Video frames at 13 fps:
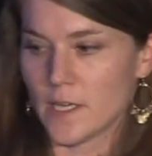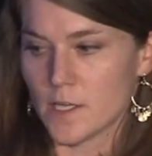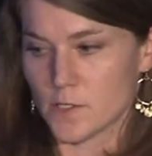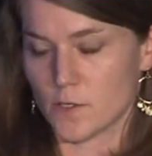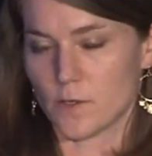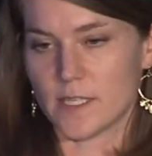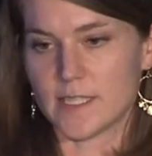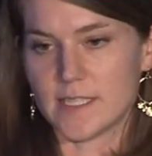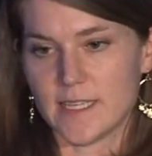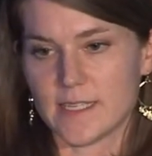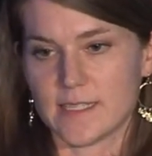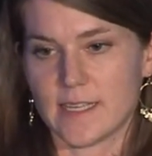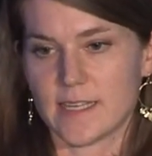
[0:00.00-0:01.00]
so the
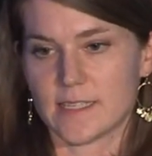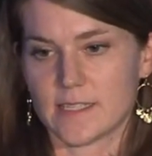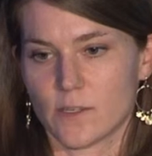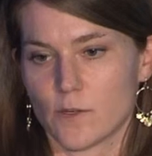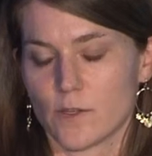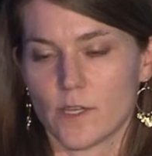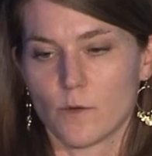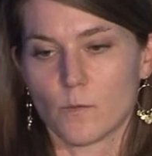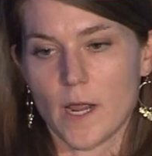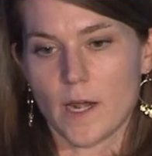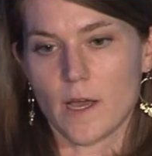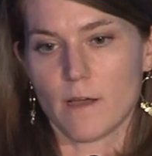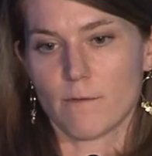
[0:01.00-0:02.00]
TSS, or the
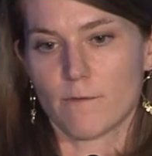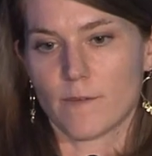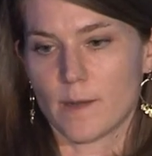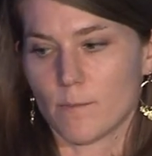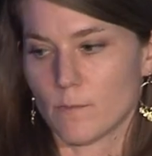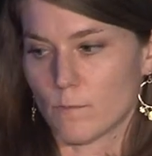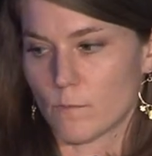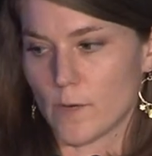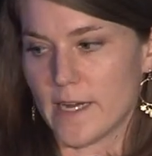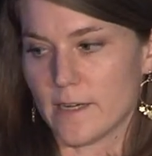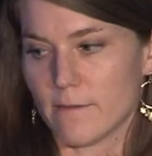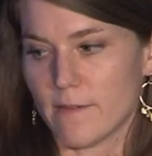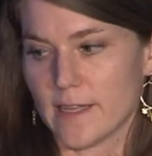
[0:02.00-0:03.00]
runoff from
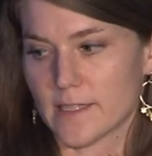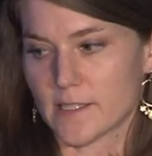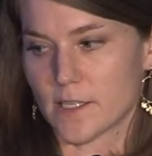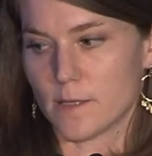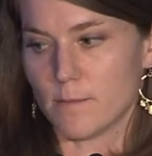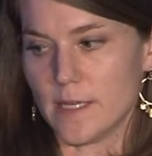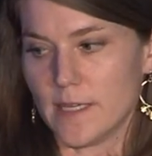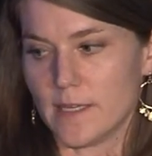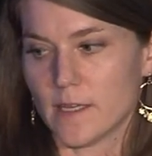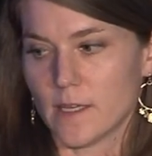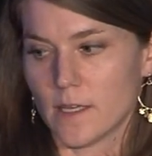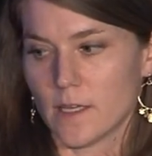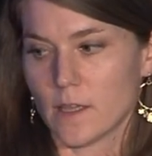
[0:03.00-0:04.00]
rain events, could be
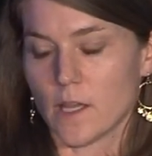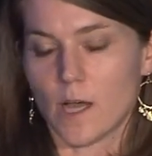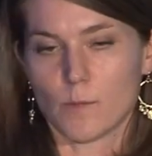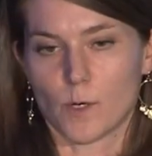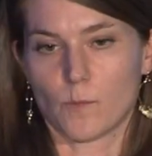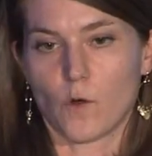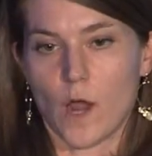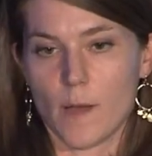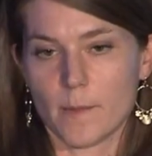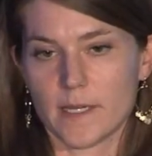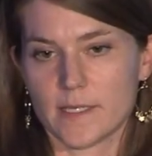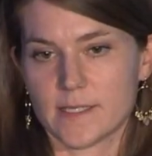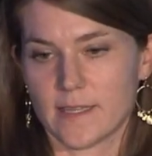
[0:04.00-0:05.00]
a lot more
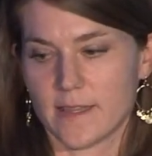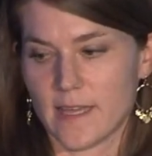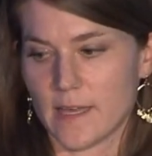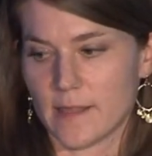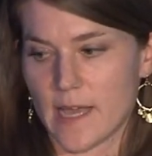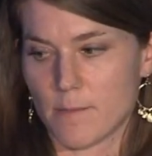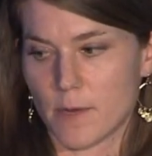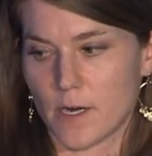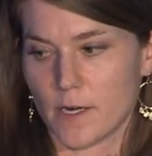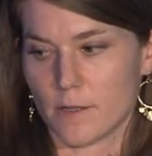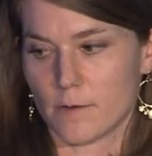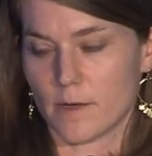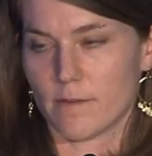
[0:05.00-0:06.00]
prominent at that part
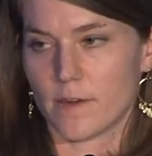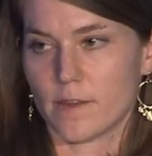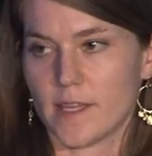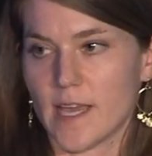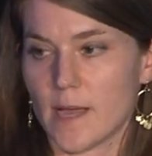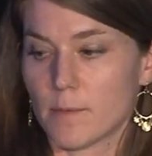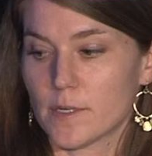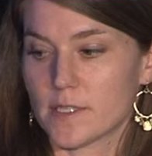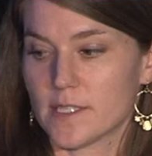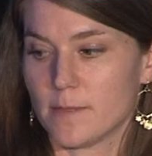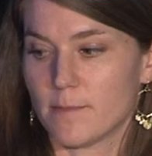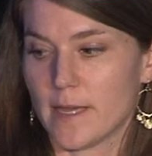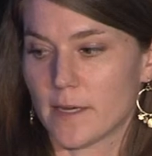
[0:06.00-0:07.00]
of the river. The upper
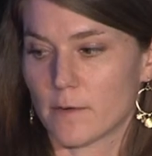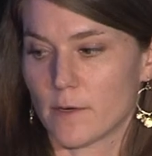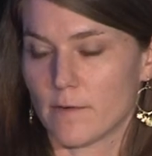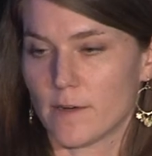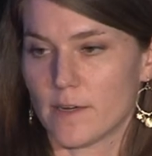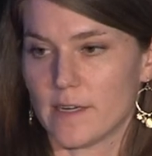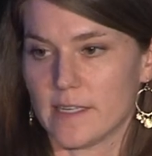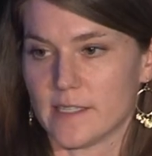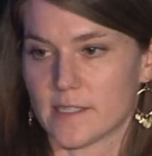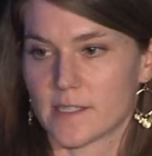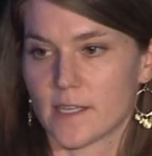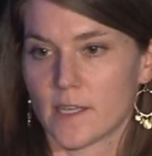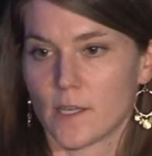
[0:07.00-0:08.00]
Steep Bank River
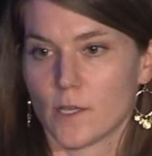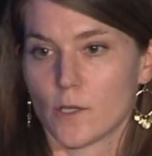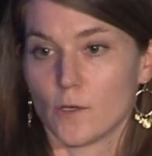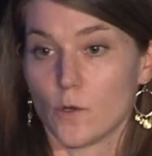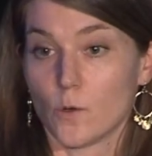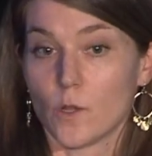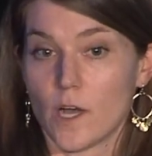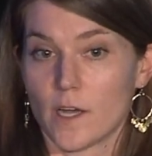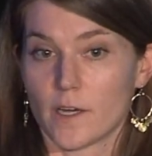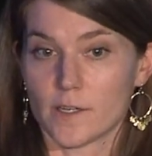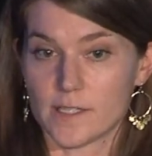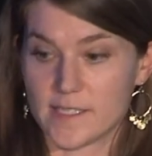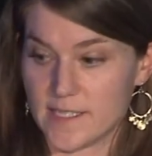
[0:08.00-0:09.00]
is no
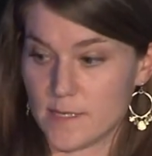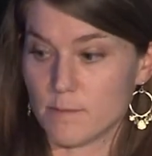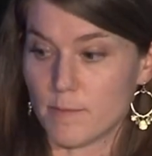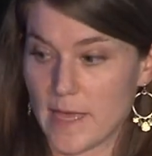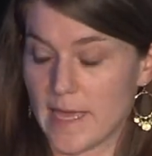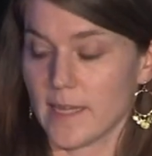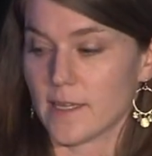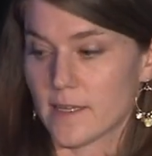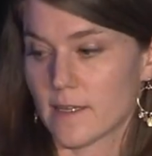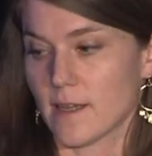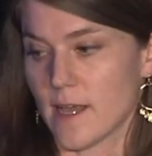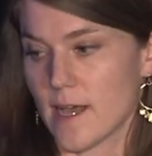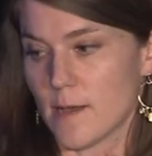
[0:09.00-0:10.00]
longer steep bank.
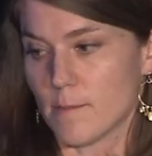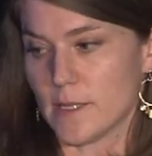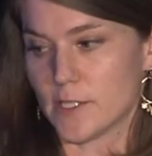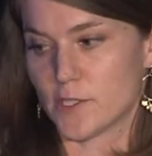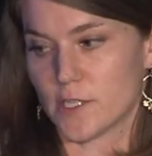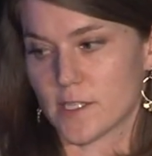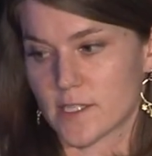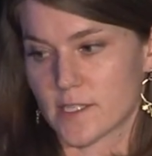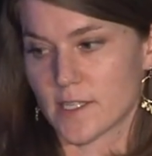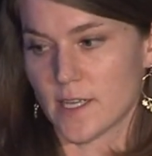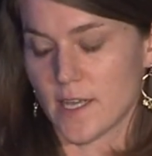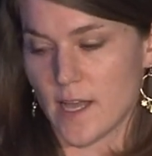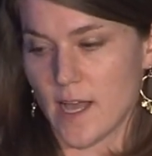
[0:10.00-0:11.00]
It's just
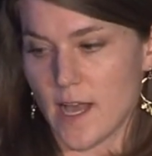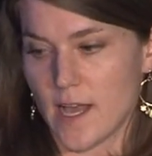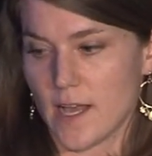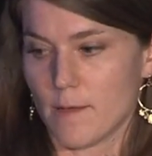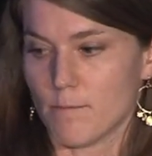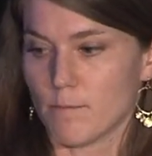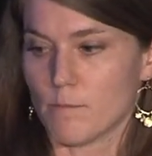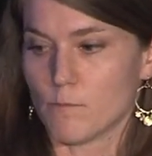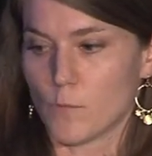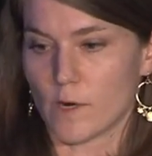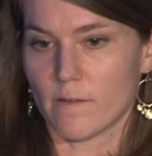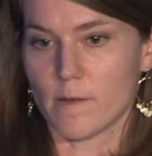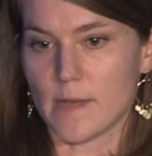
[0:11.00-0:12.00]

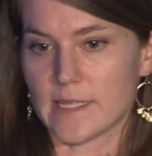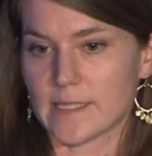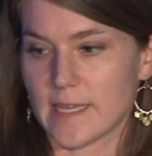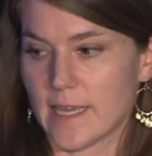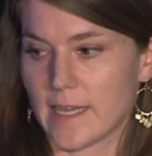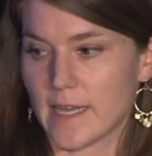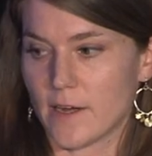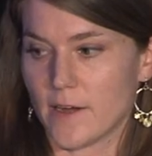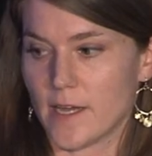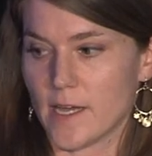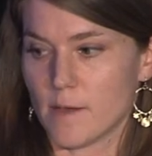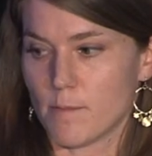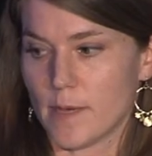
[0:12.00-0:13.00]
more of a muskeg
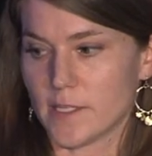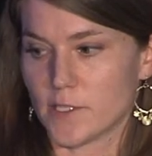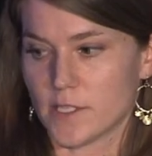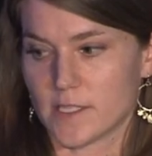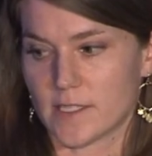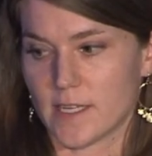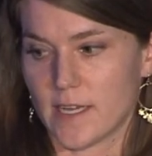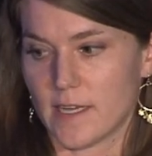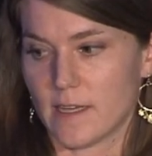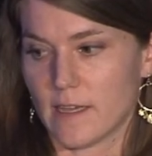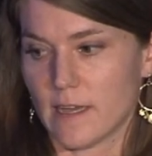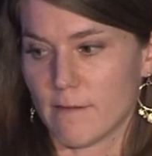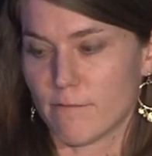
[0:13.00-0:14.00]
area, but just
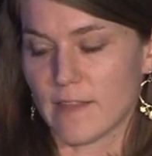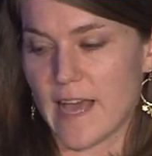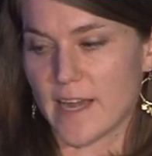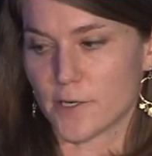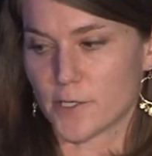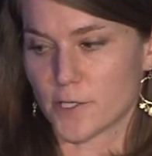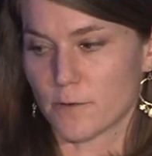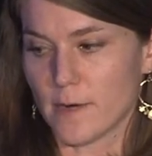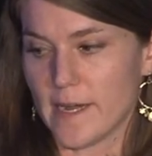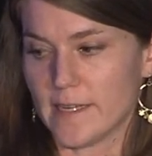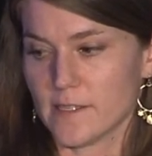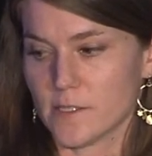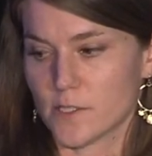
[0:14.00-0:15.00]
a flatter
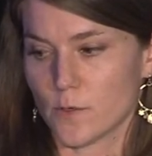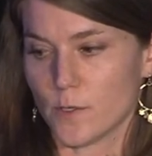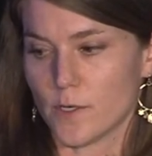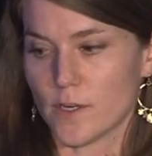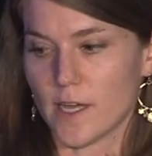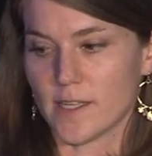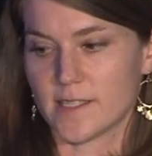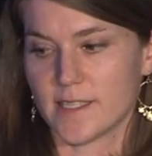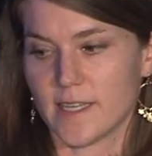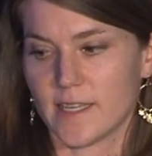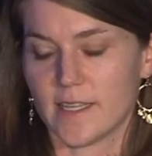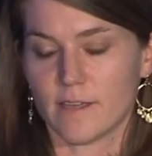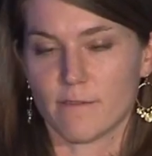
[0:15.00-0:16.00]
terrain. So you're not
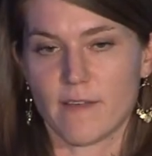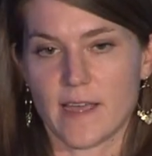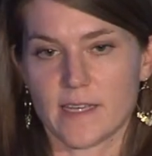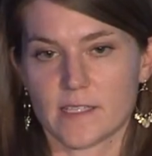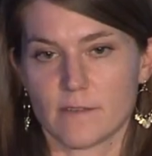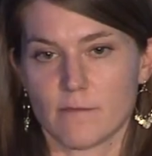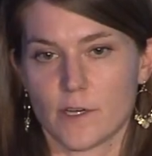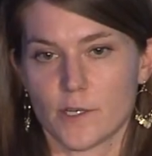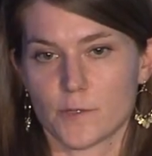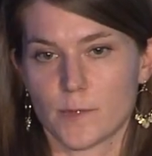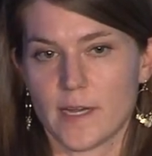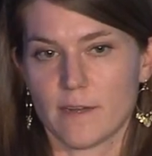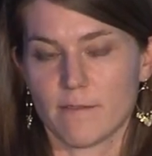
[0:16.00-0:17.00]
seeing the effects of
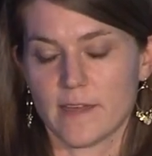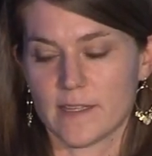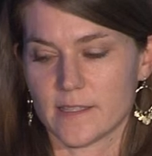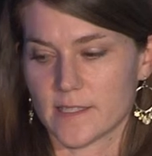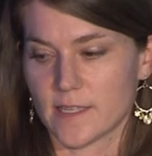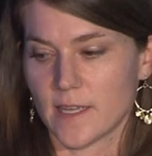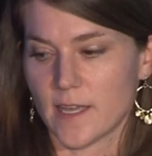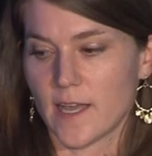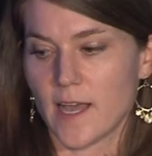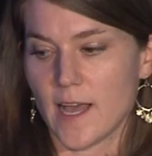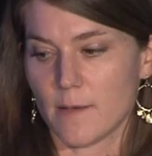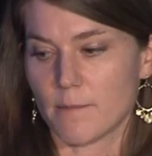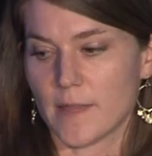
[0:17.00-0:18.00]
large rain events
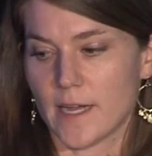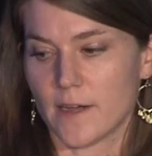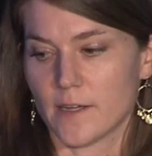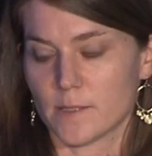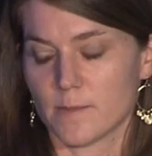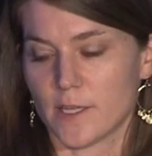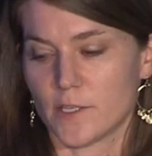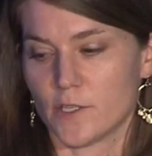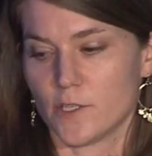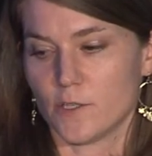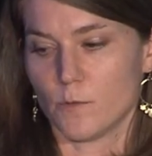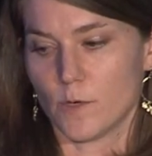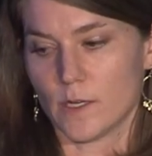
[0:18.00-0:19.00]
up there as much as
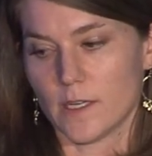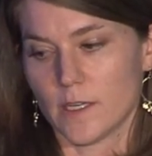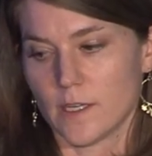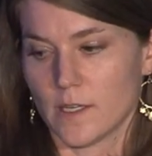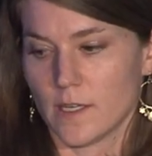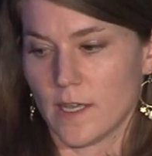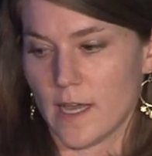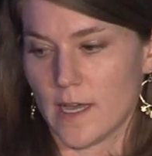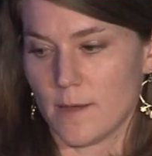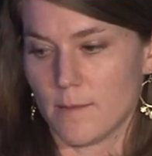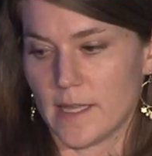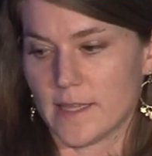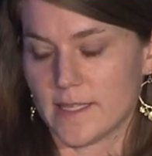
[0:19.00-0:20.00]
you would
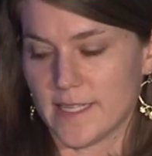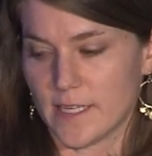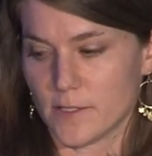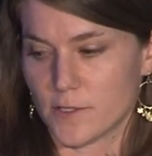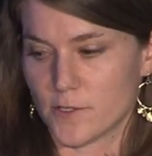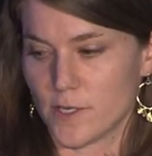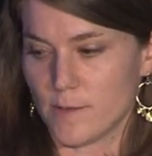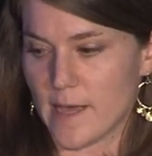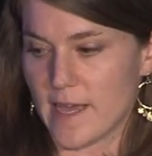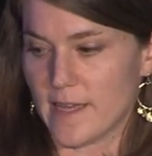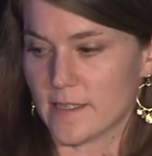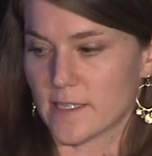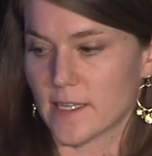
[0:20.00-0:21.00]
at the downstream
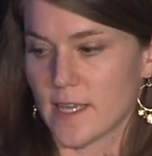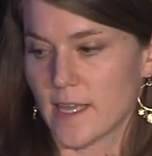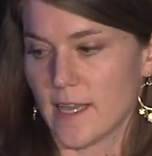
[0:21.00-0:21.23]
end.